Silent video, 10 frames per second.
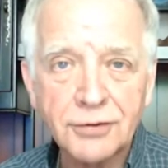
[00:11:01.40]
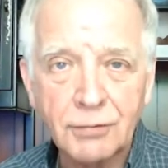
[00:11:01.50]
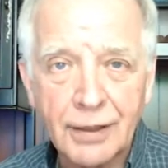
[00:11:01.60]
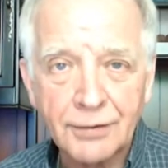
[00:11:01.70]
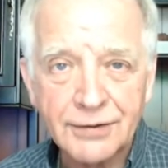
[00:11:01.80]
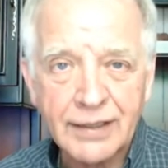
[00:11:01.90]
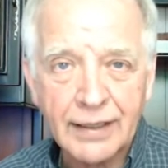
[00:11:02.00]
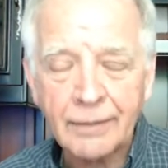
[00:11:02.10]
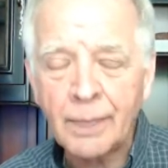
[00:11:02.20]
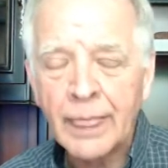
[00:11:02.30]
I was
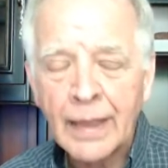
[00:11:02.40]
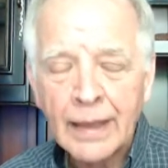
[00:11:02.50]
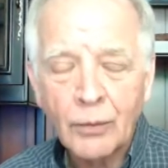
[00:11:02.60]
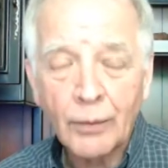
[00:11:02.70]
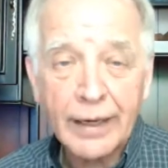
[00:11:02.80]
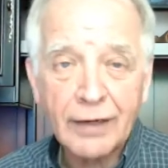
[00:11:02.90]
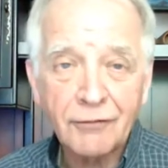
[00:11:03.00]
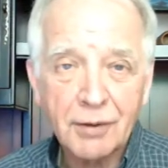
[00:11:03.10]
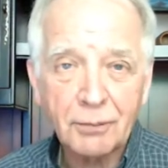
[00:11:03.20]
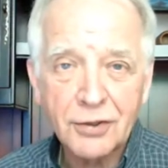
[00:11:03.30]
sitting, waiting for the
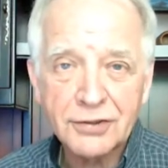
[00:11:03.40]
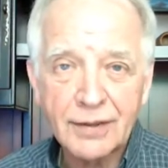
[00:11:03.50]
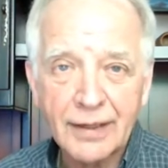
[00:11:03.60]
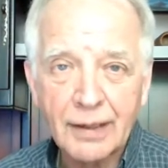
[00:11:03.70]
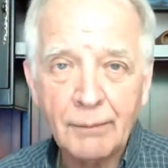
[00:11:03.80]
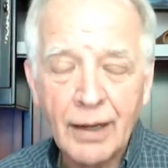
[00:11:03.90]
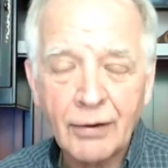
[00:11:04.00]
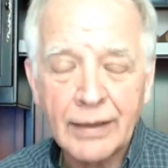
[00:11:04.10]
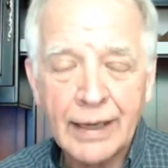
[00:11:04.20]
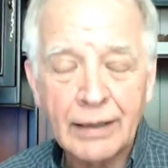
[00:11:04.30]
person to come out.
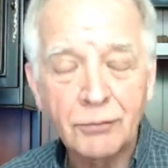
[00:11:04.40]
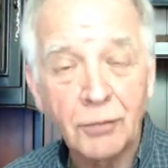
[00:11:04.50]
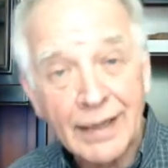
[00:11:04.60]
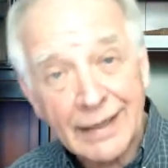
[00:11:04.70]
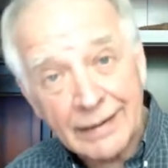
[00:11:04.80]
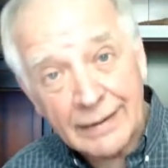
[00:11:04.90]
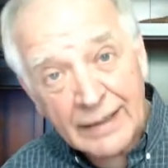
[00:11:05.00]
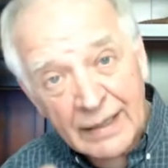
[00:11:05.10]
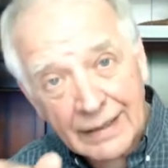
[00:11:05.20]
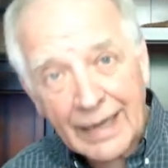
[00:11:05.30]
And when I
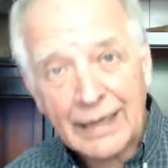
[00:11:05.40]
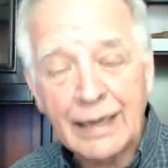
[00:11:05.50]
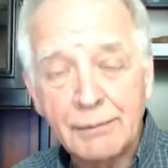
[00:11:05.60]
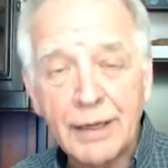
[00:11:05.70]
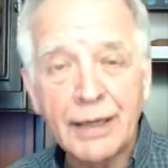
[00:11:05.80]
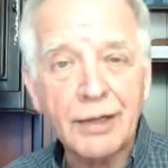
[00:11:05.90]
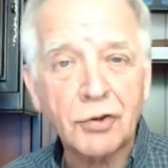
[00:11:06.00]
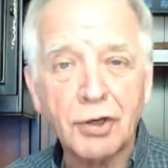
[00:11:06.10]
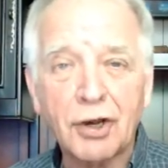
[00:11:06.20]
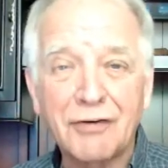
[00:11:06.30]
did that, I mean, it
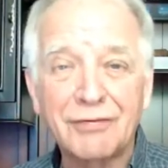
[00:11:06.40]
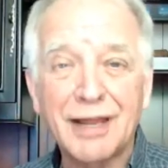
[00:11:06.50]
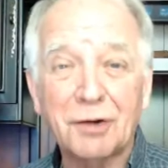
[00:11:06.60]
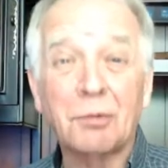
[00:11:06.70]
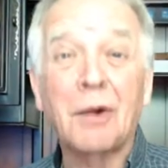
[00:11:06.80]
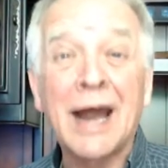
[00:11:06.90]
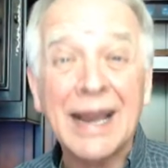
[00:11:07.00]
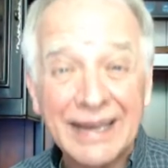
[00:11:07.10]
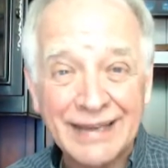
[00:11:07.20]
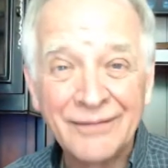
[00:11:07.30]
took off like a
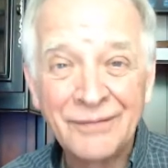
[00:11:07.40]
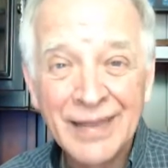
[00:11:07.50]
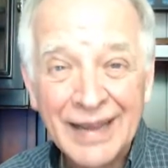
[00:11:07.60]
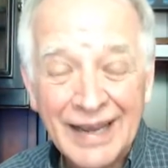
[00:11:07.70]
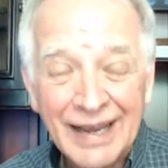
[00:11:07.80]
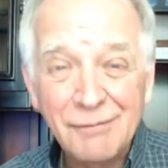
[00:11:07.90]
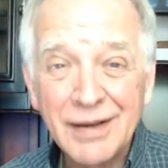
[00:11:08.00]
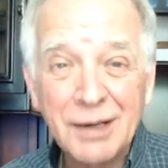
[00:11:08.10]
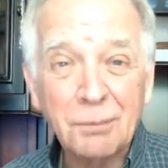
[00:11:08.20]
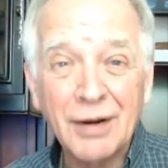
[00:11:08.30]
rocket. I mean, he
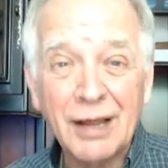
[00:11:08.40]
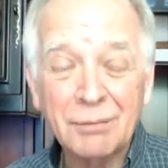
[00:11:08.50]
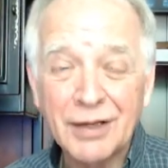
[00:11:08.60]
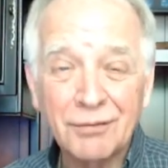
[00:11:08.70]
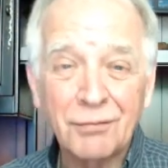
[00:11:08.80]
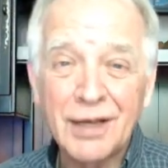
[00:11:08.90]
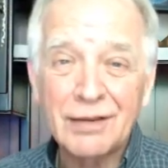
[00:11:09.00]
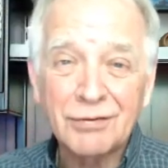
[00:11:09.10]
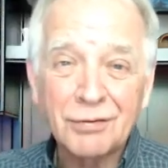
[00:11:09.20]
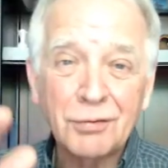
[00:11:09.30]
probably went
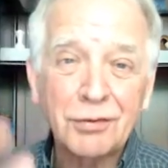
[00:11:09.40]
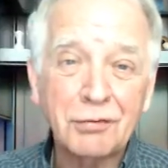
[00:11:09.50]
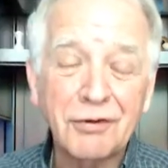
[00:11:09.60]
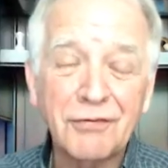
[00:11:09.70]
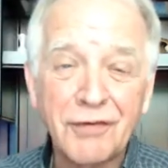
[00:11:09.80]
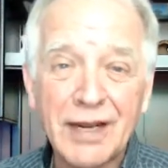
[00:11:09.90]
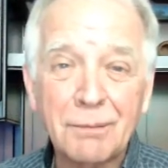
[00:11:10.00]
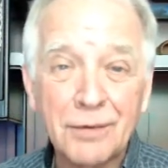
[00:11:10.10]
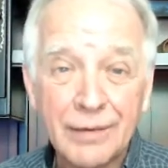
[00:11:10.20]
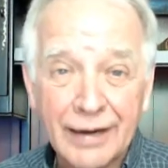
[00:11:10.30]
two, three feet up
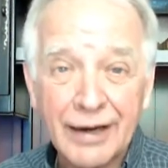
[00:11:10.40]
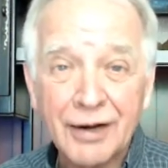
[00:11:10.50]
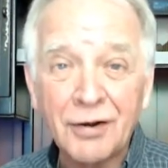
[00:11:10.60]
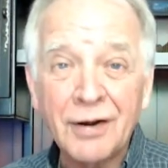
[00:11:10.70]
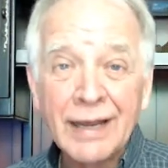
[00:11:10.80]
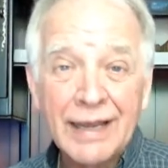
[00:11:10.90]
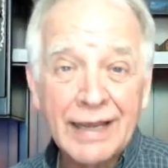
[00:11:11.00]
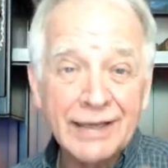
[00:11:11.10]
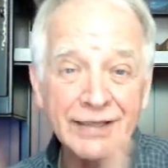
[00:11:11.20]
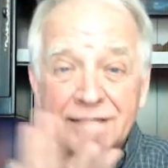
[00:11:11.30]
in the air and
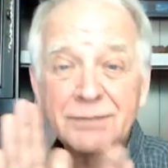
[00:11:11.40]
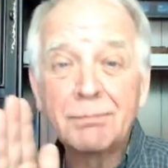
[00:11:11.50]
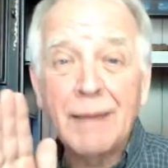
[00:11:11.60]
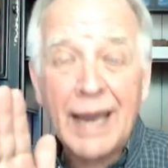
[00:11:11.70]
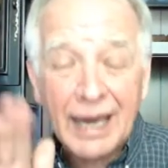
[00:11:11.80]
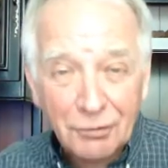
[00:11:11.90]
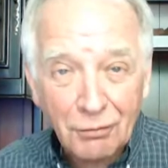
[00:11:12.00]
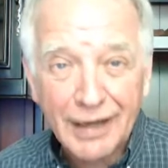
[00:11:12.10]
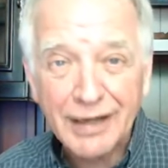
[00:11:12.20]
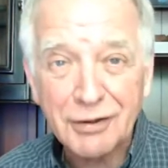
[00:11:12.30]
he smacked right
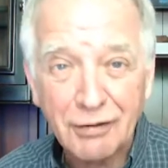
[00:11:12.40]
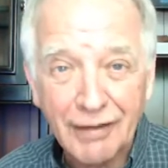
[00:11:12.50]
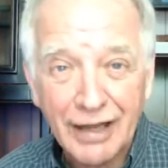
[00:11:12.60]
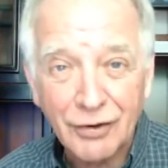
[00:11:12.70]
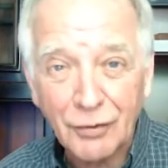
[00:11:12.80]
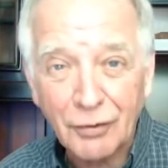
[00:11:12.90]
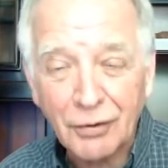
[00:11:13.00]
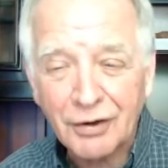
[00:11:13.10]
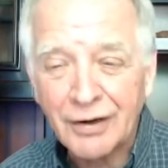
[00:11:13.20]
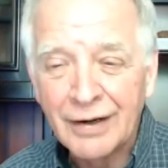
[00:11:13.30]
into that
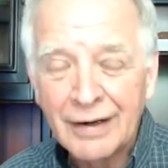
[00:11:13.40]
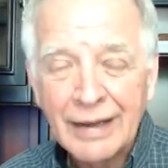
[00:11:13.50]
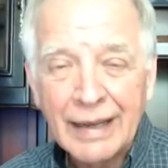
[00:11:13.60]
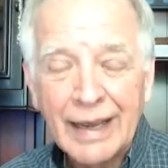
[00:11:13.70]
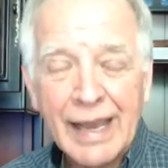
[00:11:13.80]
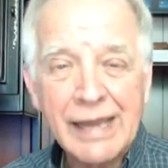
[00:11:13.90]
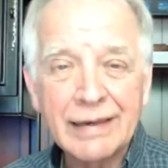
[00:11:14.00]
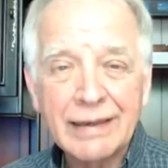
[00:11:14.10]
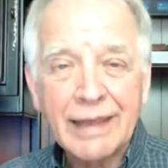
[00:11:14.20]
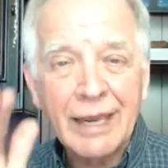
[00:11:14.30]
door and
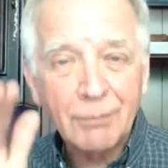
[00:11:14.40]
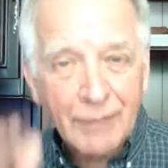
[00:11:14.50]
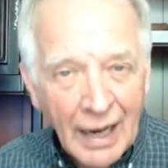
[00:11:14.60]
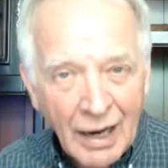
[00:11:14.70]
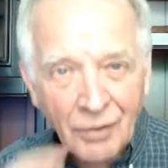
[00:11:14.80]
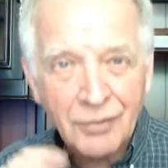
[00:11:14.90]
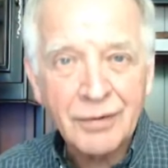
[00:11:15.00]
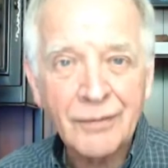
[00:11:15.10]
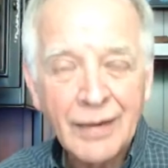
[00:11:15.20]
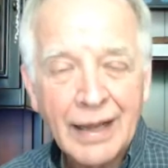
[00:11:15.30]
came down.
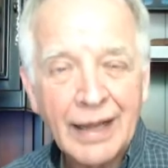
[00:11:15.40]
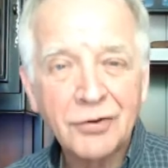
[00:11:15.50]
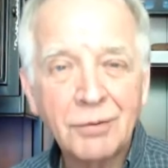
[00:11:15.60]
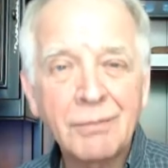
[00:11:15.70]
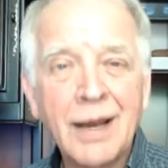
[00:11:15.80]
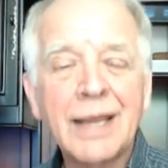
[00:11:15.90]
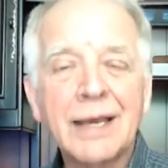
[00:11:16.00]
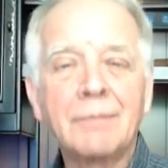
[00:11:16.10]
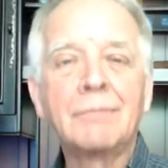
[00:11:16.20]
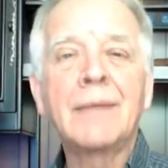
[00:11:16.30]
And to my
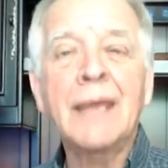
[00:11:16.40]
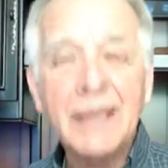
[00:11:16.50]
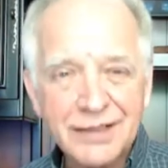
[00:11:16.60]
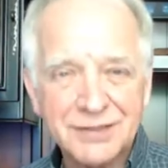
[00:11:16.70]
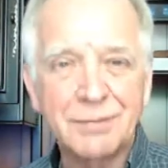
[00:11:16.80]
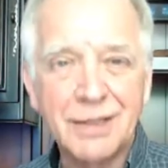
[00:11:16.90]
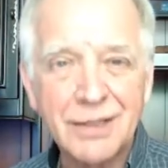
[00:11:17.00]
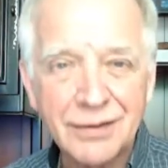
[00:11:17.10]
amazement,